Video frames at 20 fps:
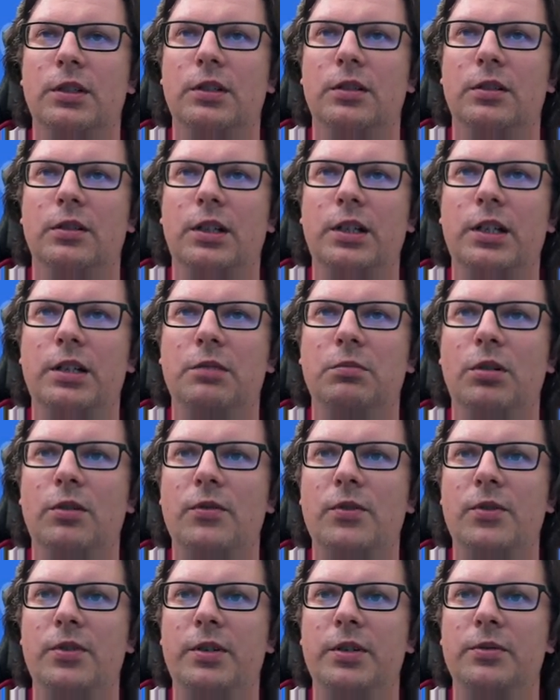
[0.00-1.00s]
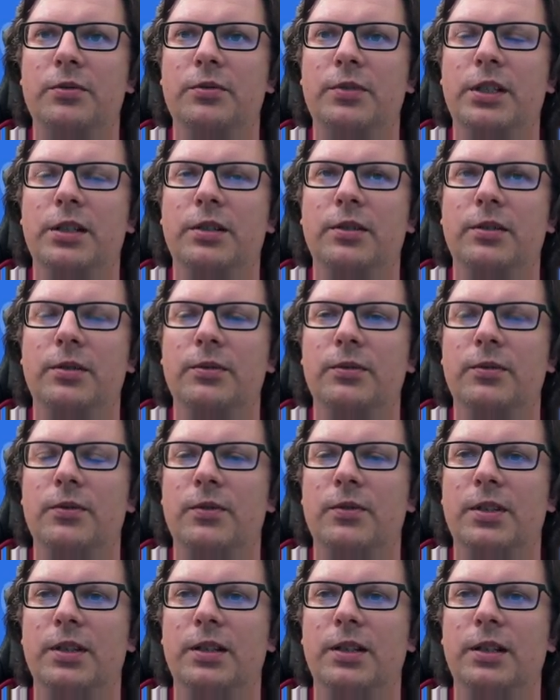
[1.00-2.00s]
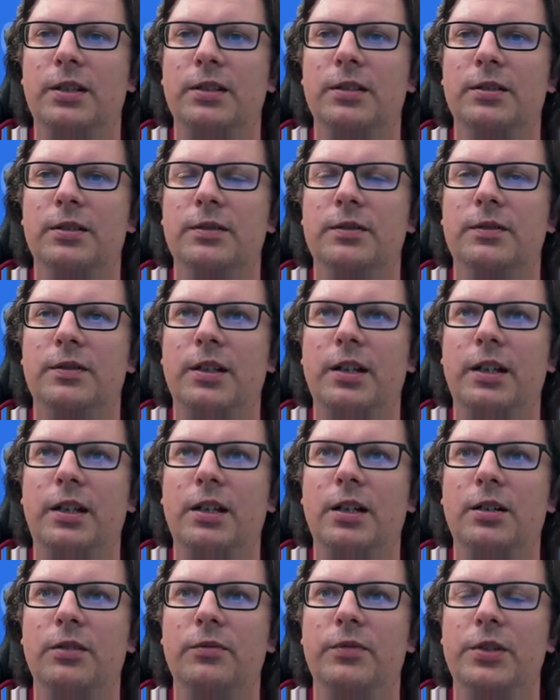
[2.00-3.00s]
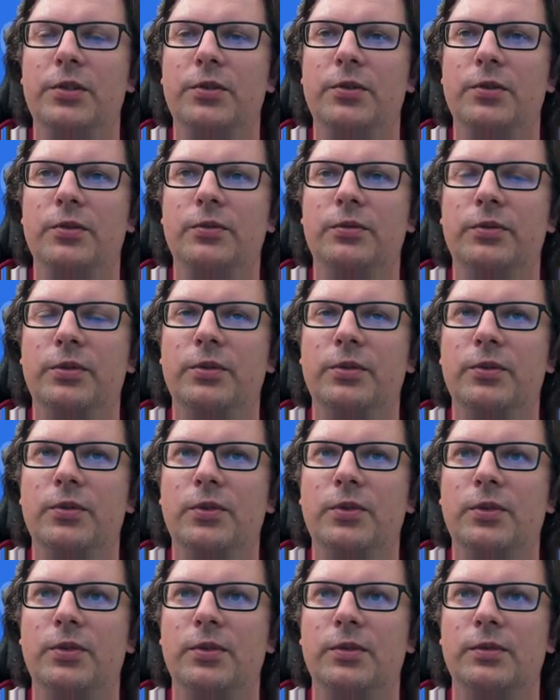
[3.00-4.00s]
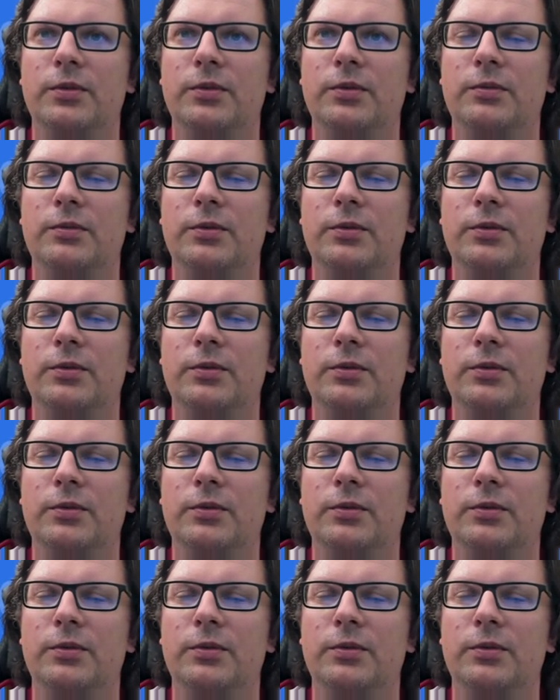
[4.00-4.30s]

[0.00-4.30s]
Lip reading: And in browser, you need to select the account which you use to